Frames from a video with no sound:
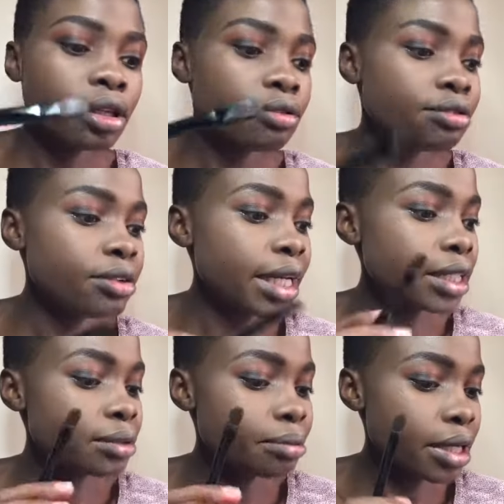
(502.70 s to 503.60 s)

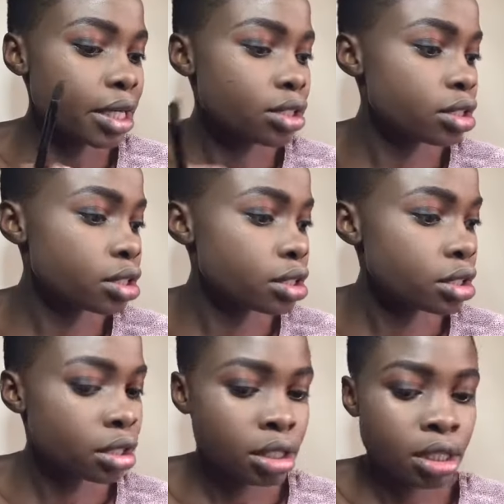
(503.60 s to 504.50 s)
flat brush
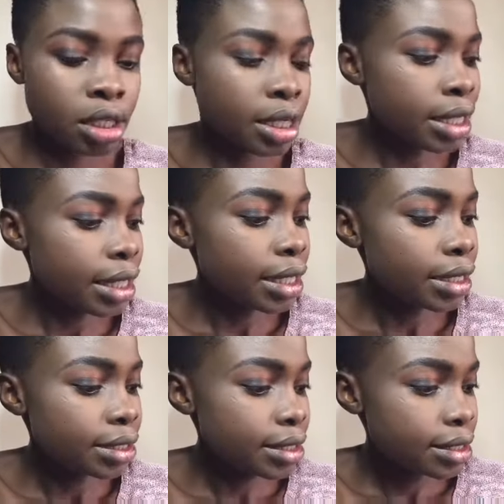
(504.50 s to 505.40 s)

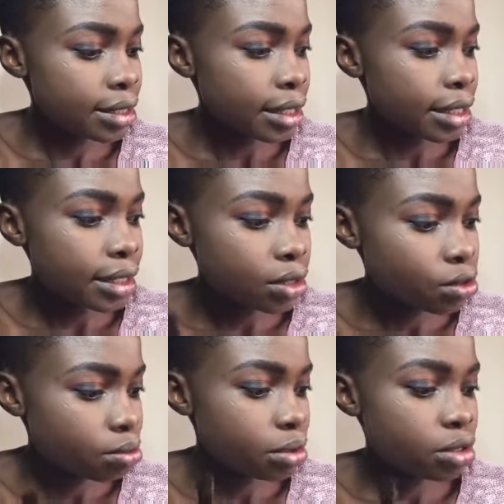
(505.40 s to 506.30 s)
and just a
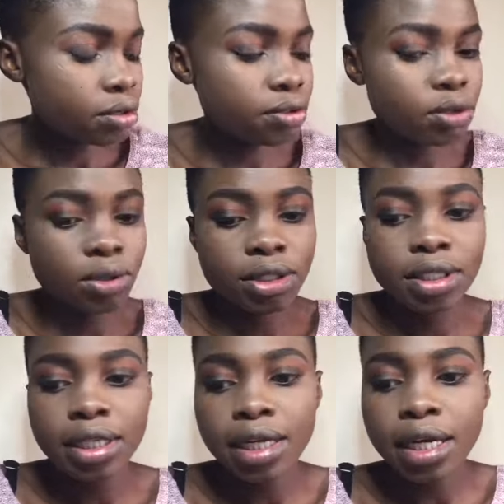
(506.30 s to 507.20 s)
little bit of
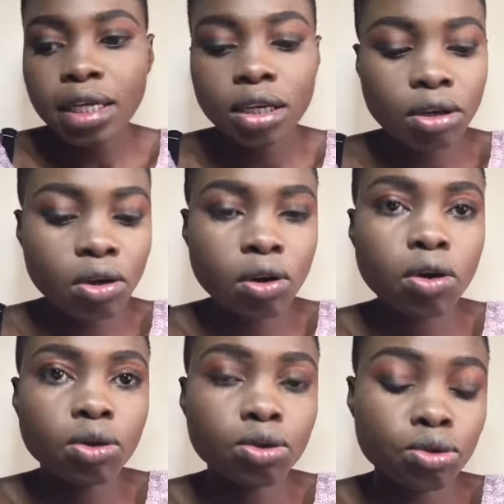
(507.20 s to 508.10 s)
concealer,
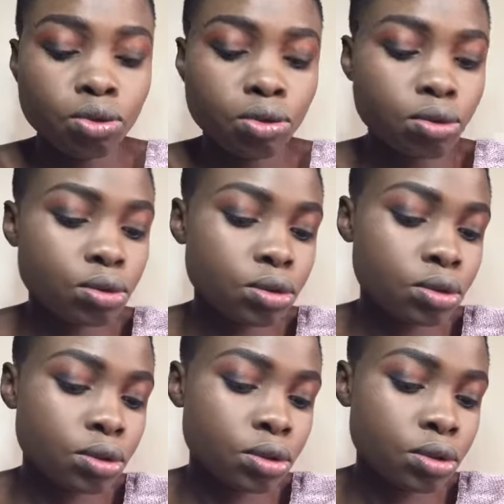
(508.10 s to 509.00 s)
kidogo tu,
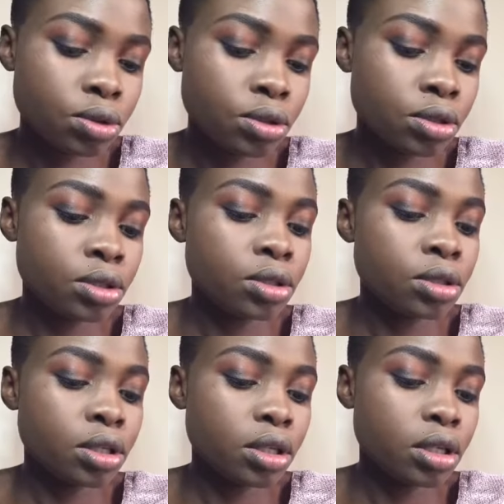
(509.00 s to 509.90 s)

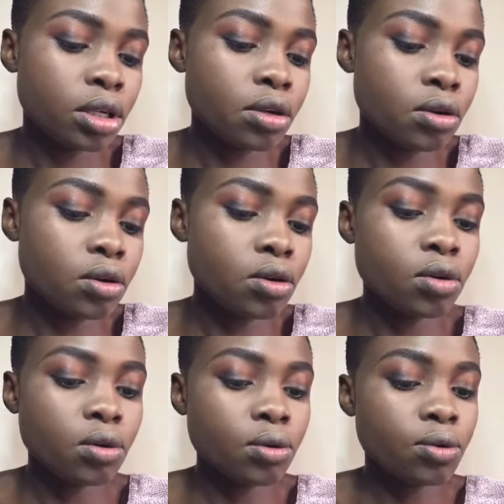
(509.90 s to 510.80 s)

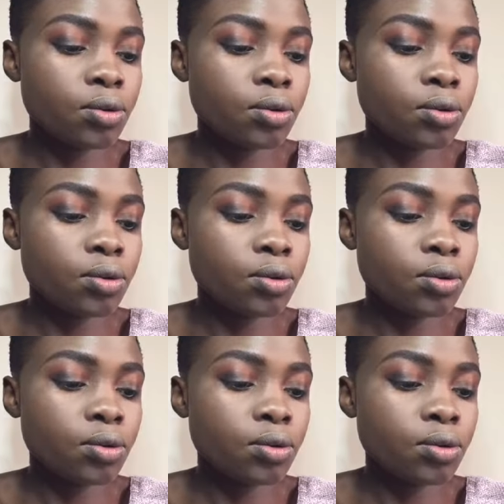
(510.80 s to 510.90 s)
kidogo.